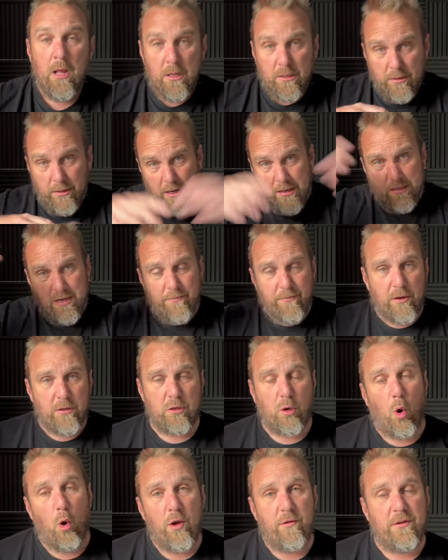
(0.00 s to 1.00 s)
So let's have a
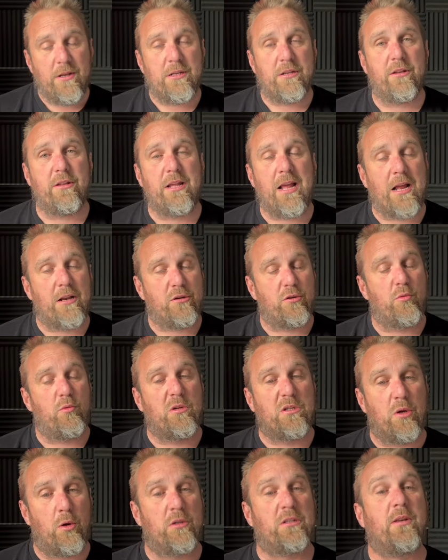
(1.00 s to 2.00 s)
dive into the actual
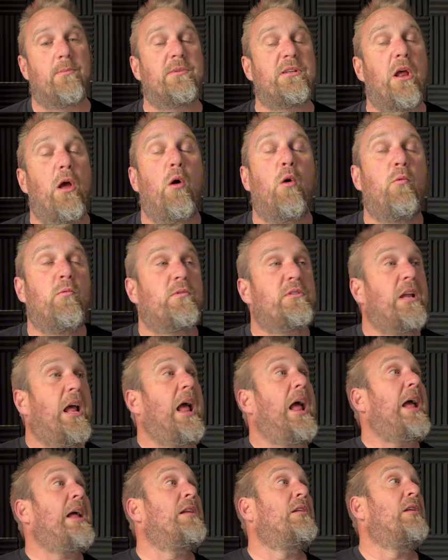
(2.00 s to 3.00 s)
songs themselves
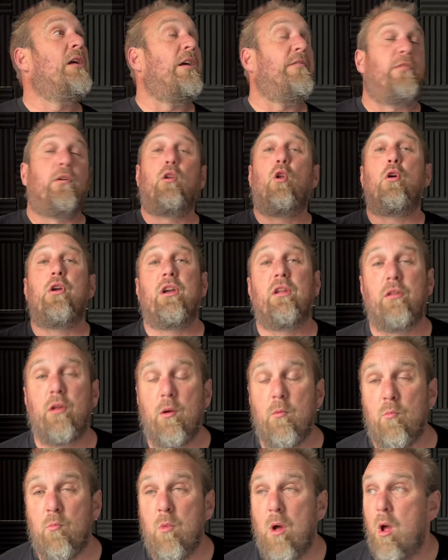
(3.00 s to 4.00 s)
and if I like
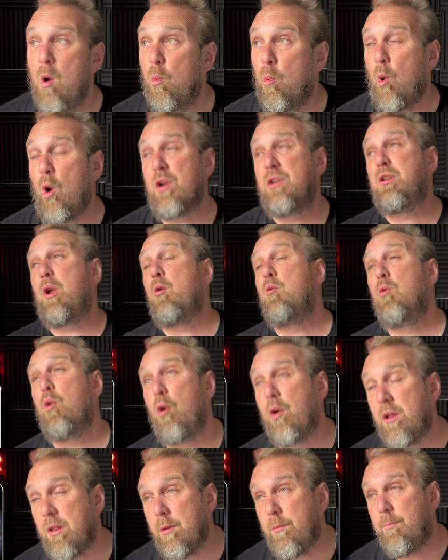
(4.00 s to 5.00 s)
them, what I don't
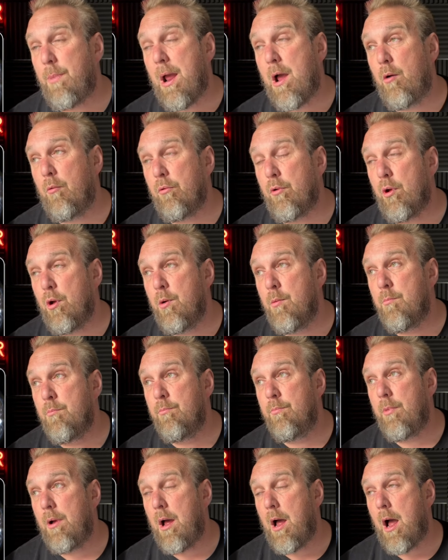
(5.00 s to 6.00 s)
like about them,
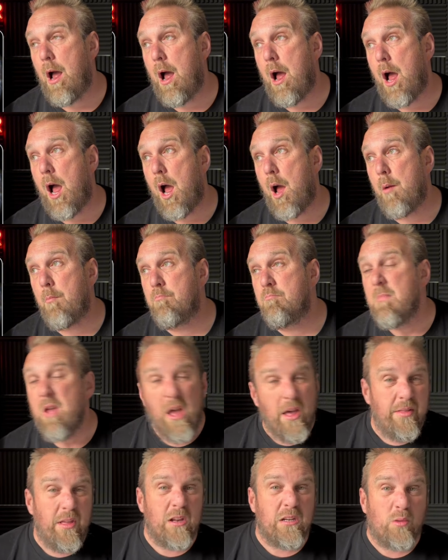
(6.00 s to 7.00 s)

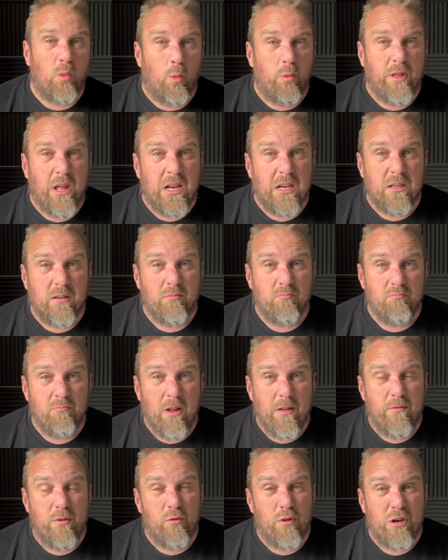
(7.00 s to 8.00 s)
those sort of things,
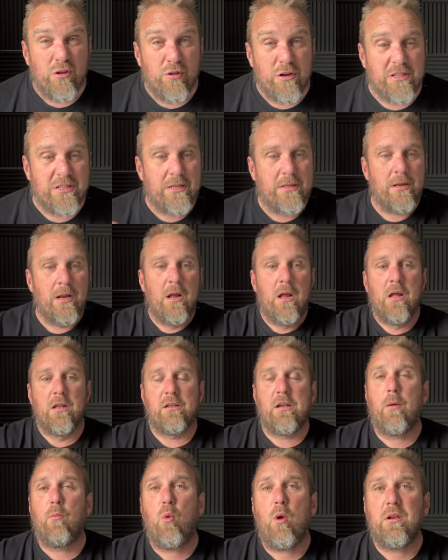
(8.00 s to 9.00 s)
if you're interested. So
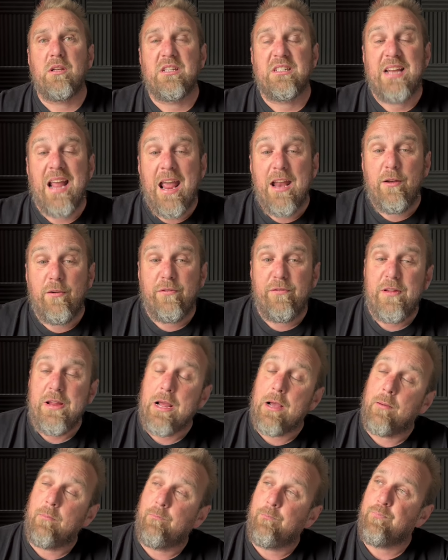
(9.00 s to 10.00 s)
number one, Scared of
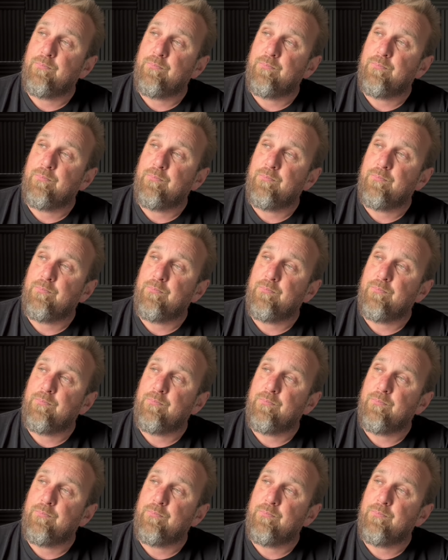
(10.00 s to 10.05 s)
Fear.